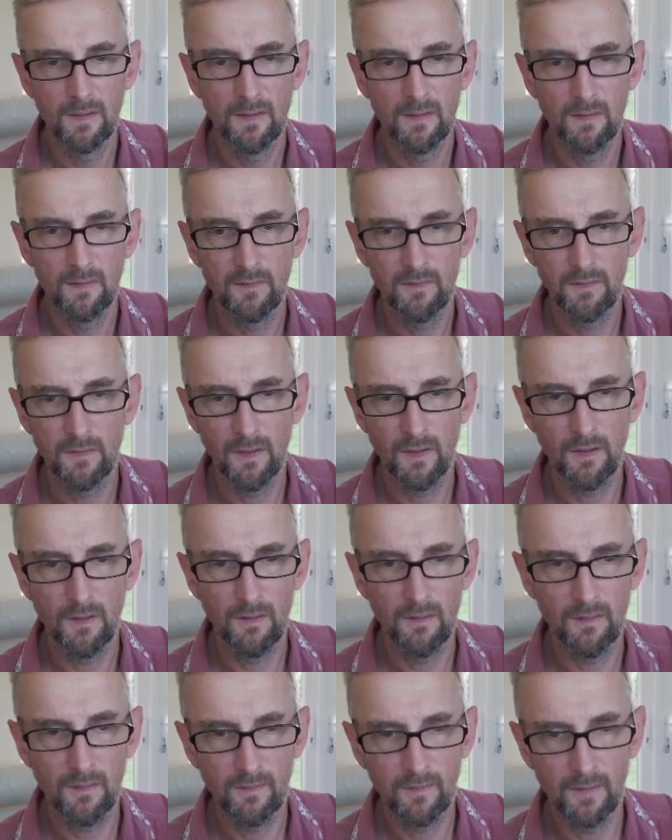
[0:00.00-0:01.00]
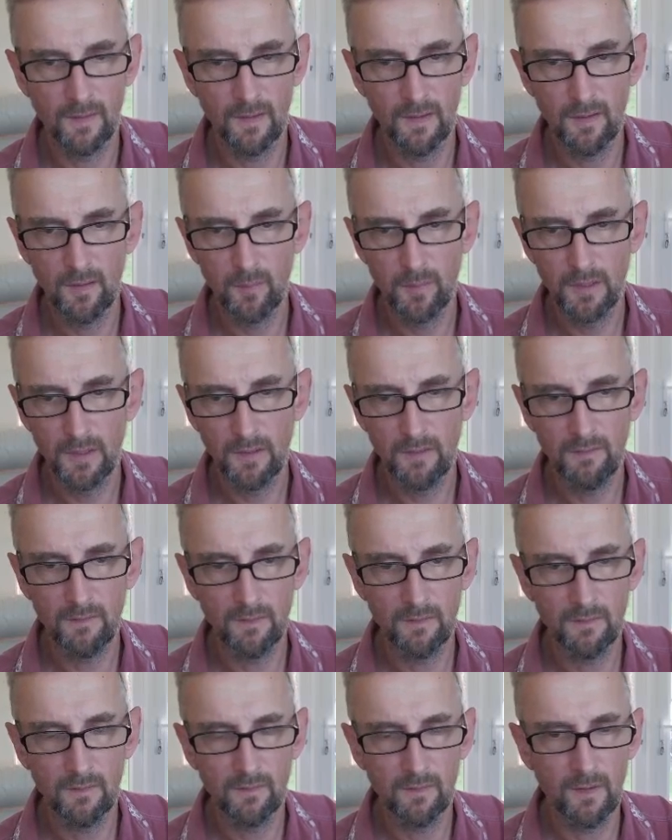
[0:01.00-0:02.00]
So it's a little bit easier
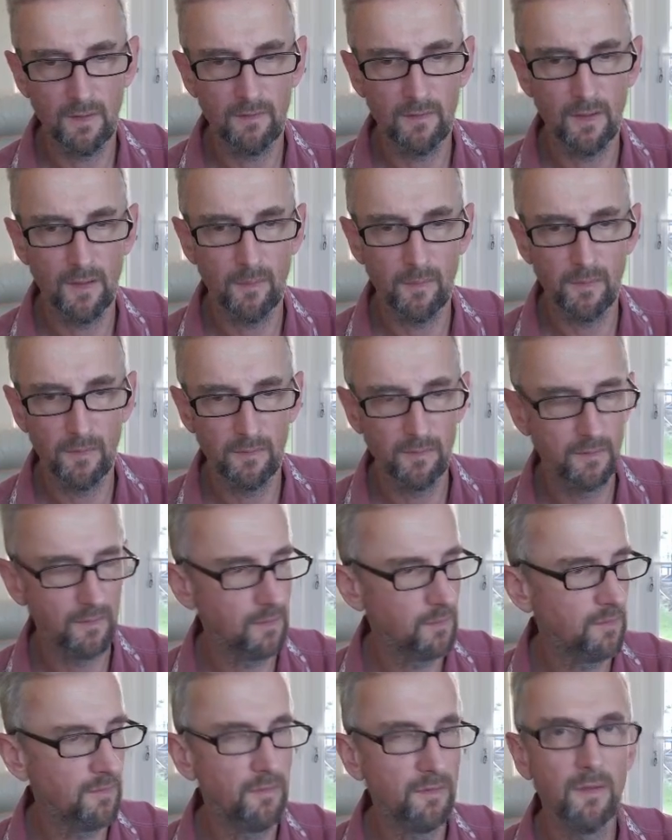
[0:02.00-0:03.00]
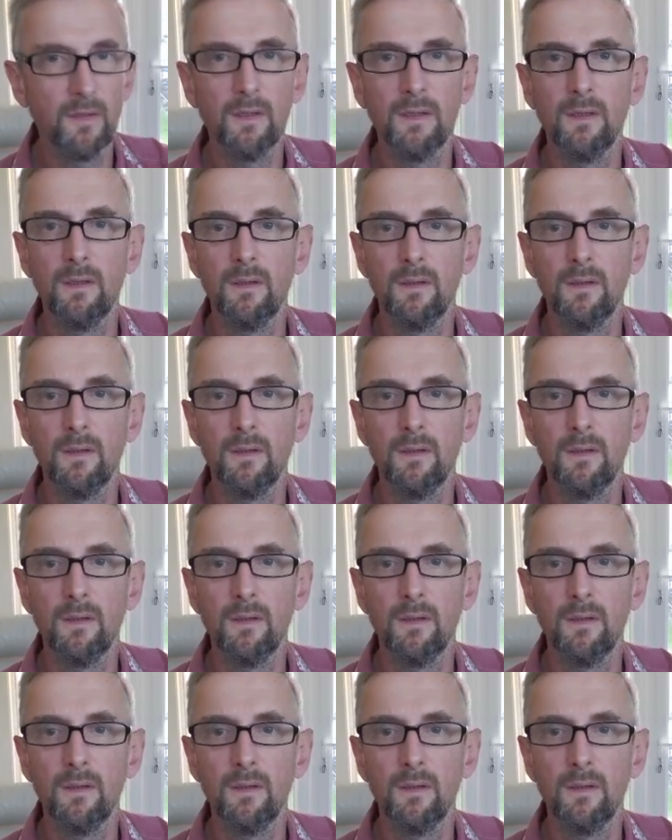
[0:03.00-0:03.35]
to set up than some of the